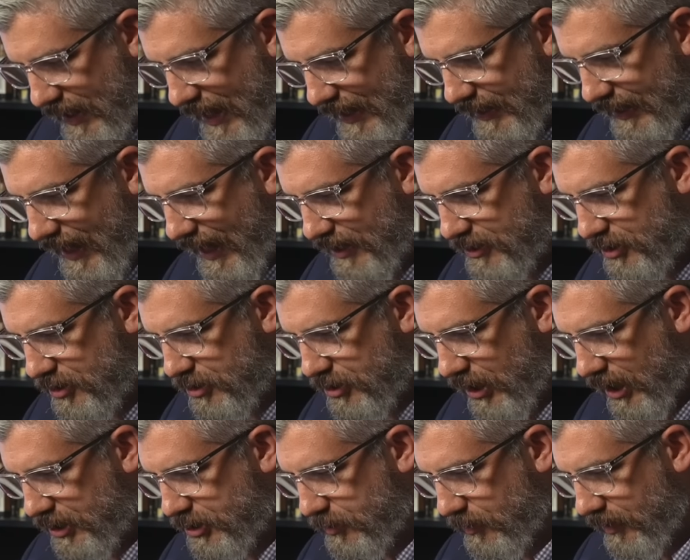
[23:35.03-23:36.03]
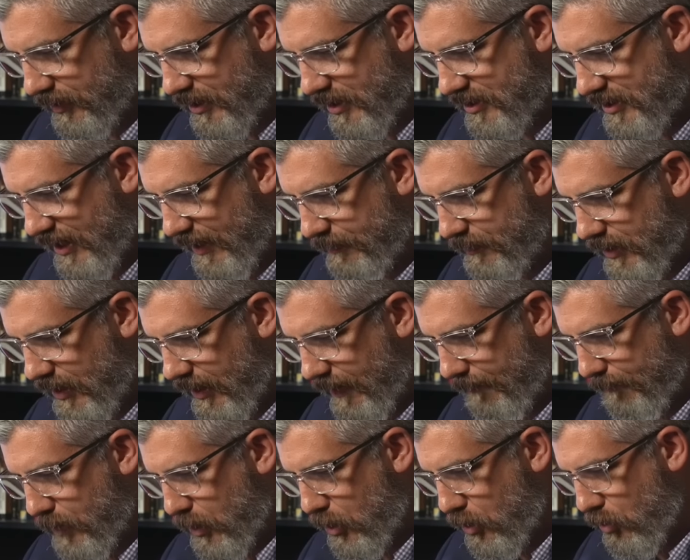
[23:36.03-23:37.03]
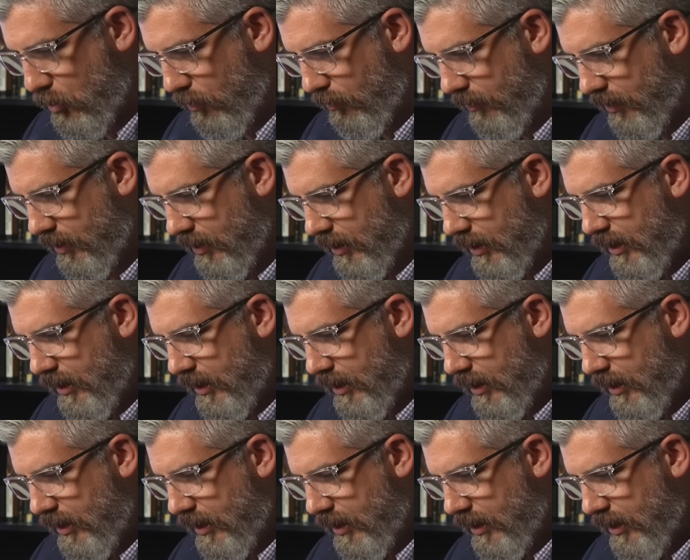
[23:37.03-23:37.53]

that catches Joshua at the same time. Boom.